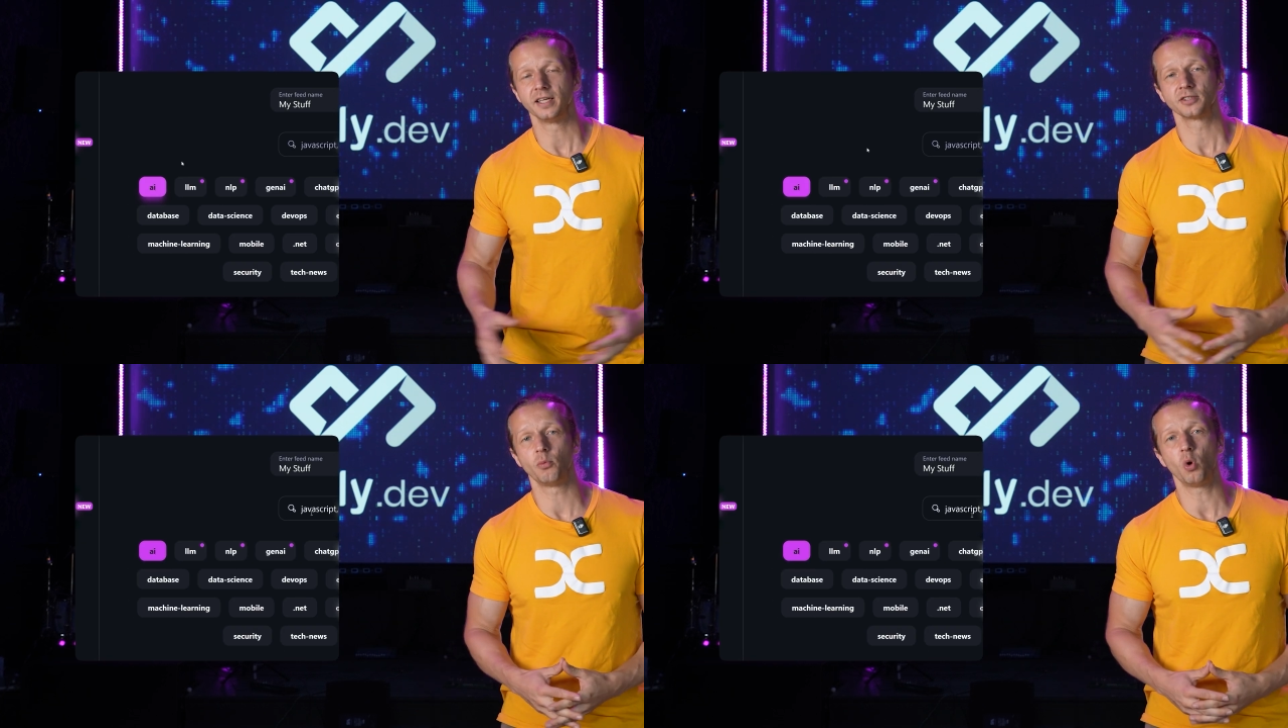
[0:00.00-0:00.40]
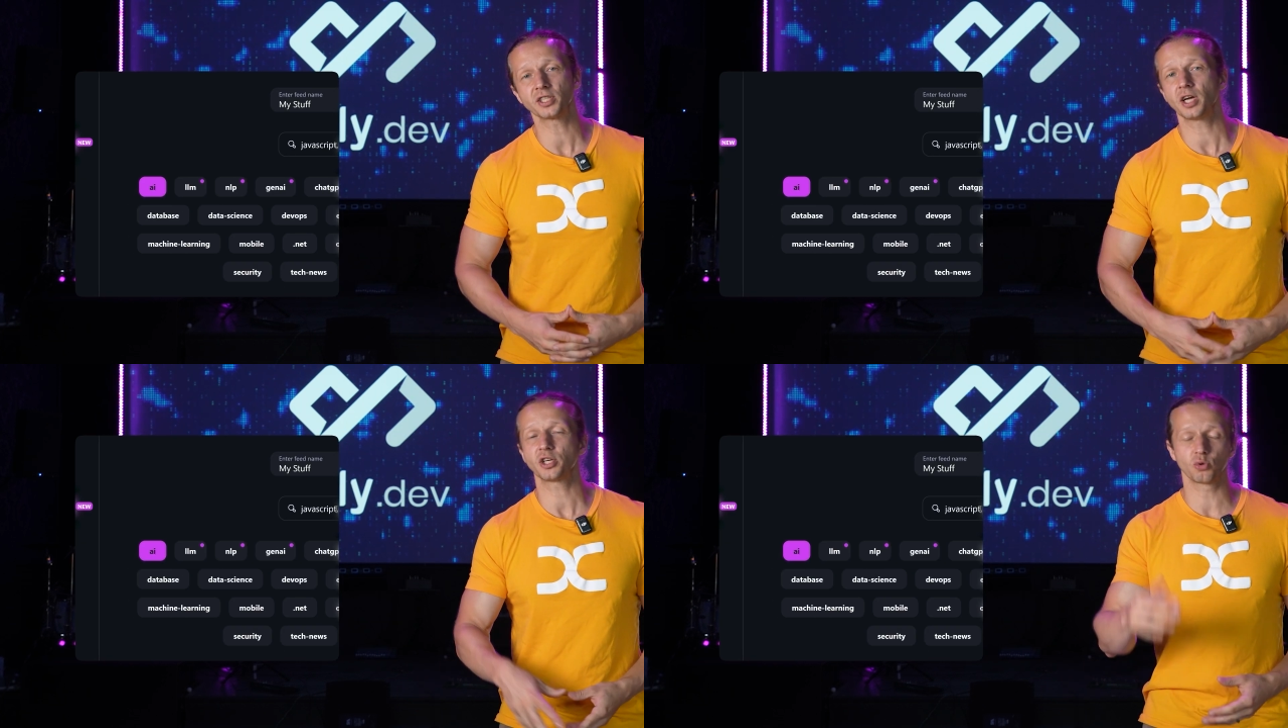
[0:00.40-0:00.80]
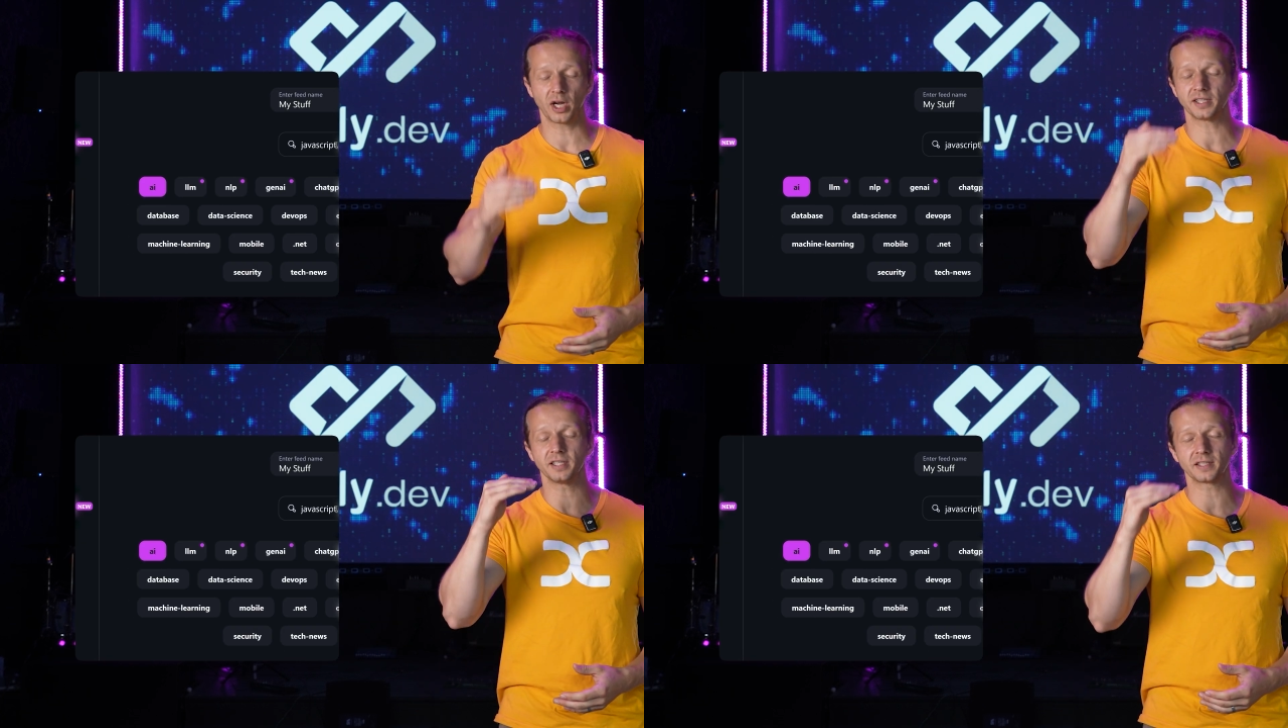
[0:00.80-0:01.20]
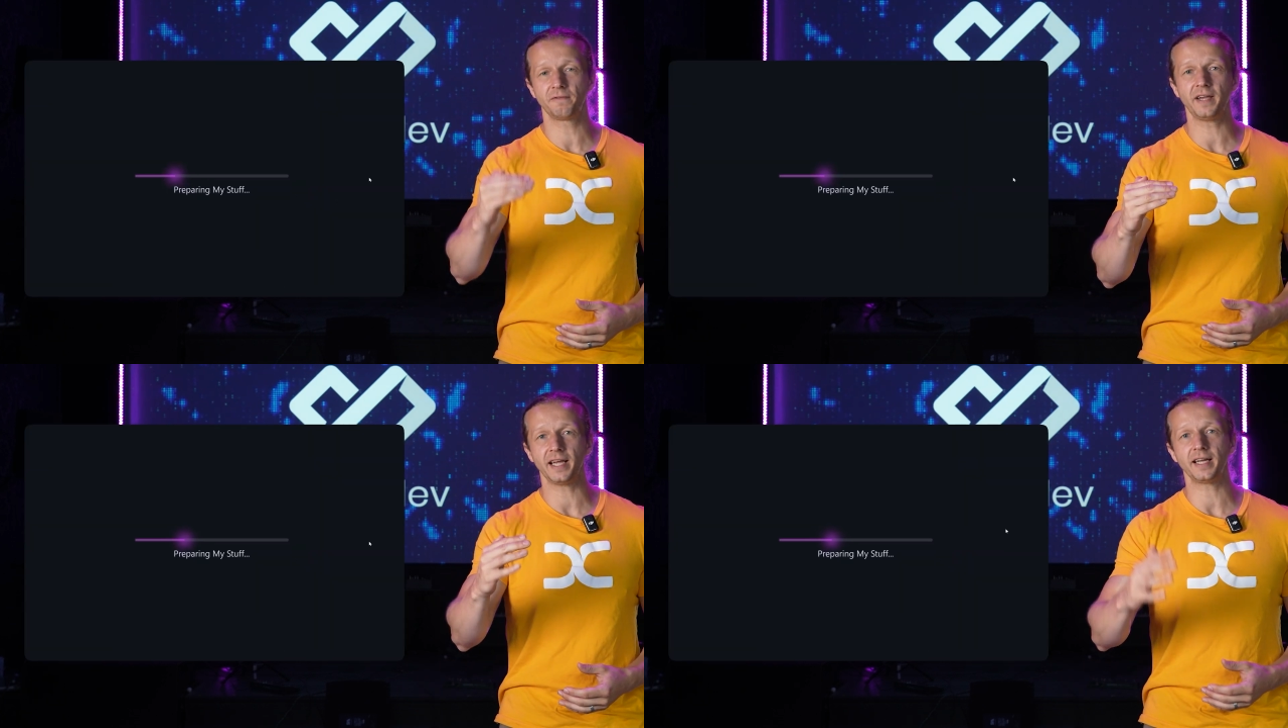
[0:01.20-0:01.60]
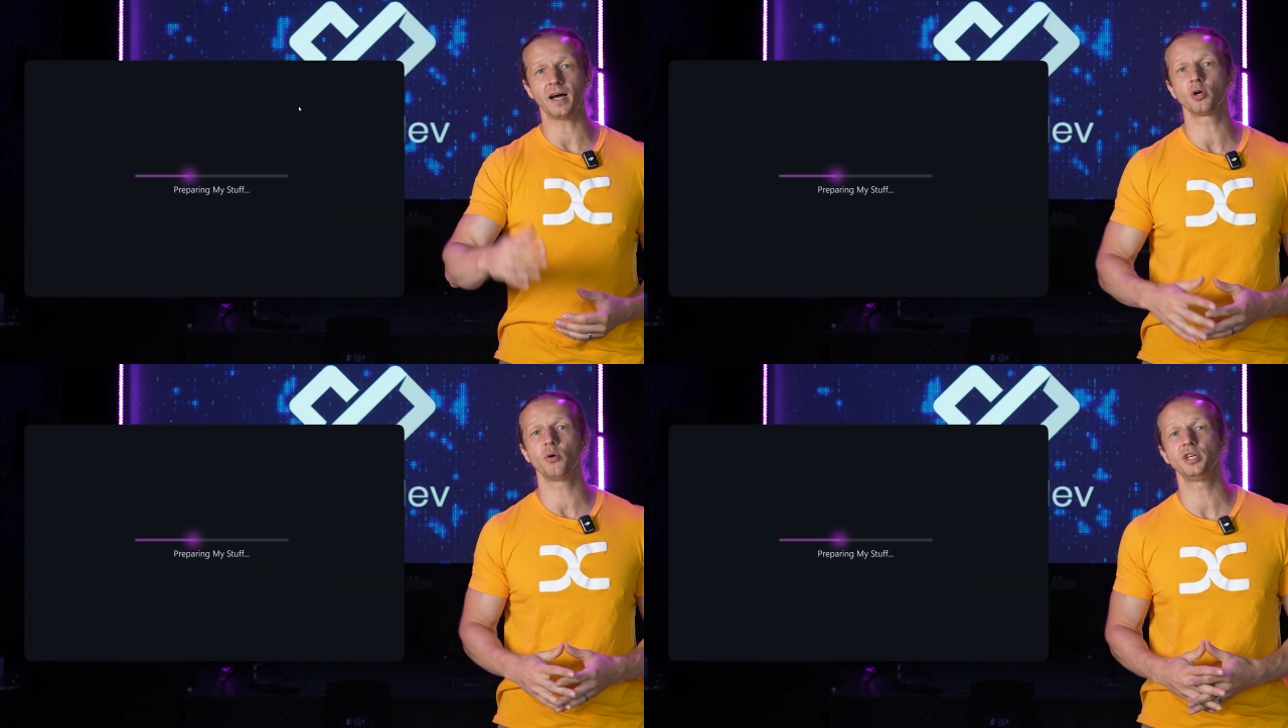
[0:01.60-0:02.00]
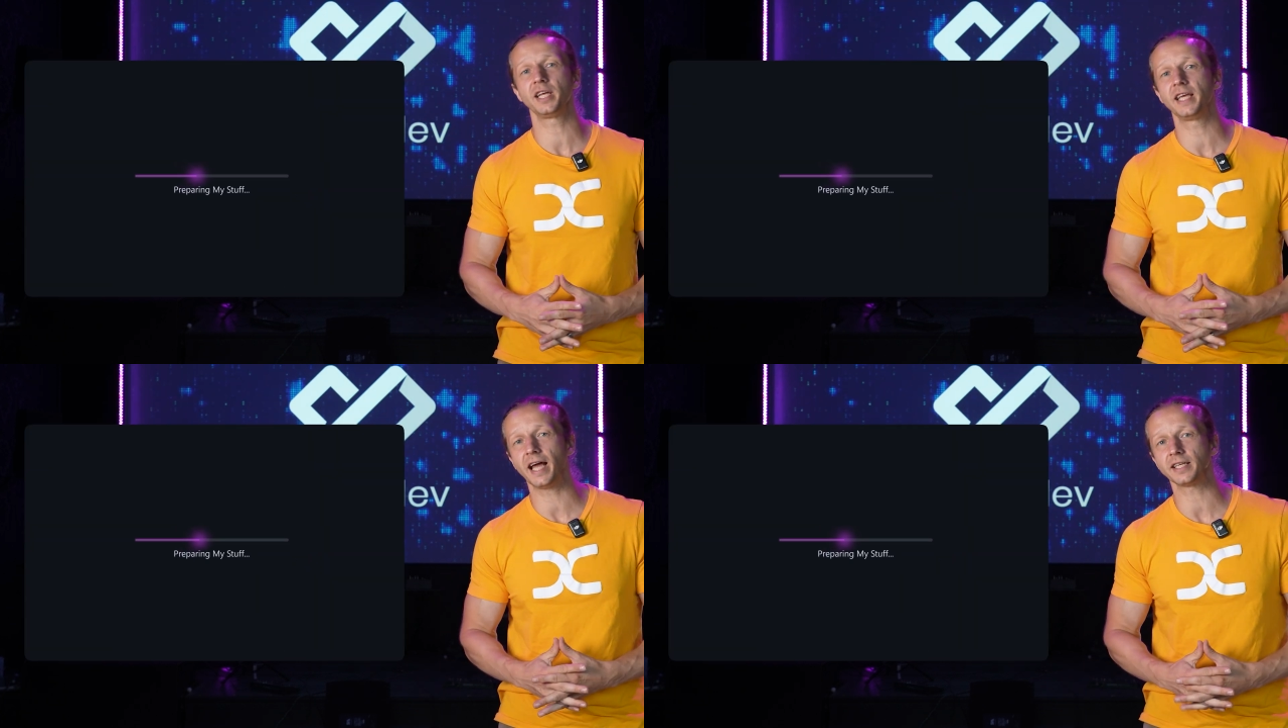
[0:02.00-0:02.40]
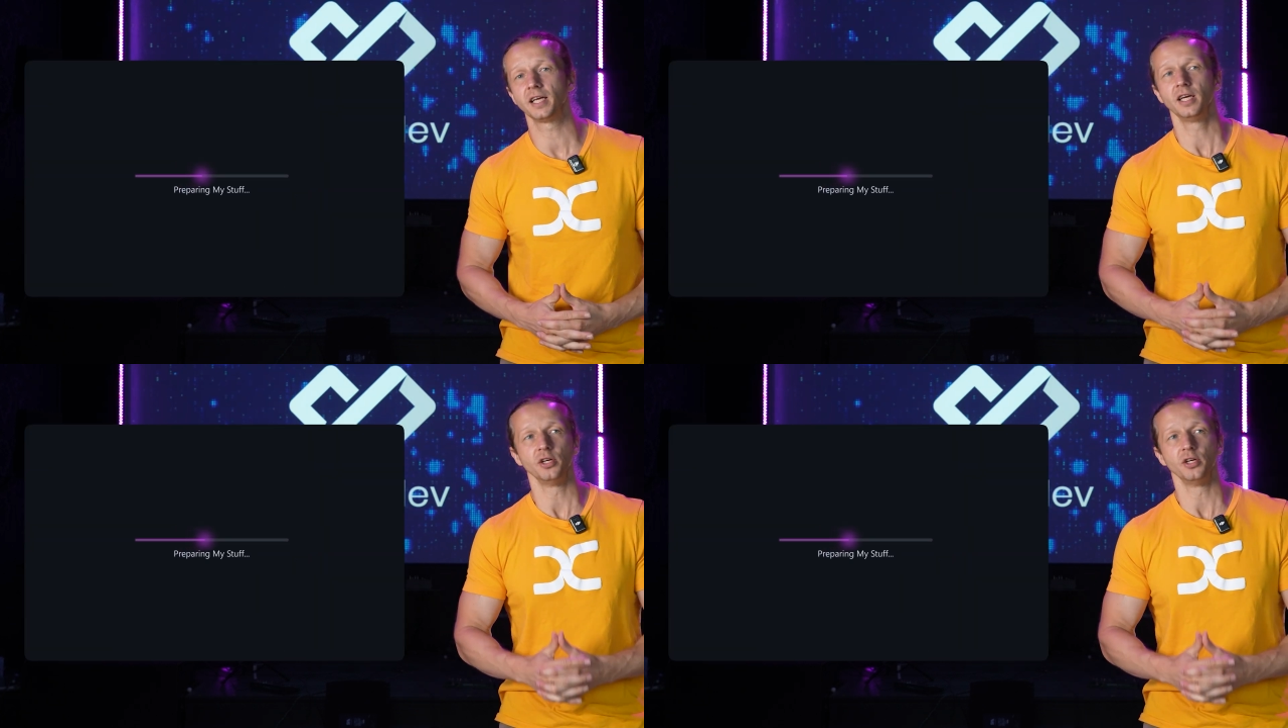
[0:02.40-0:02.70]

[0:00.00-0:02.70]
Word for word: So once I create this feed, I'm going to get